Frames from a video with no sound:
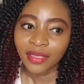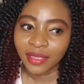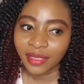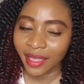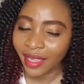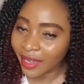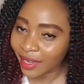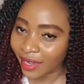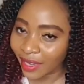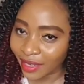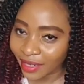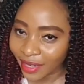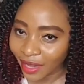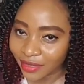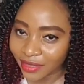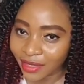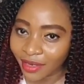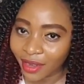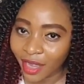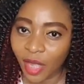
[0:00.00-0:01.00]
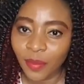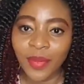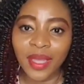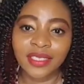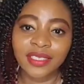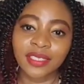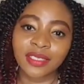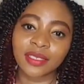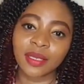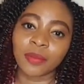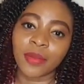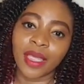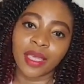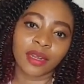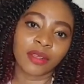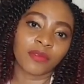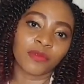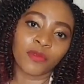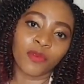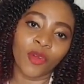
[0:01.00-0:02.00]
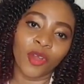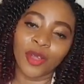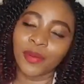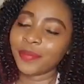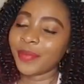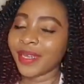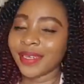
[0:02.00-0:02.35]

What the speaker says: thinking I was gonna come back to some kind of warm,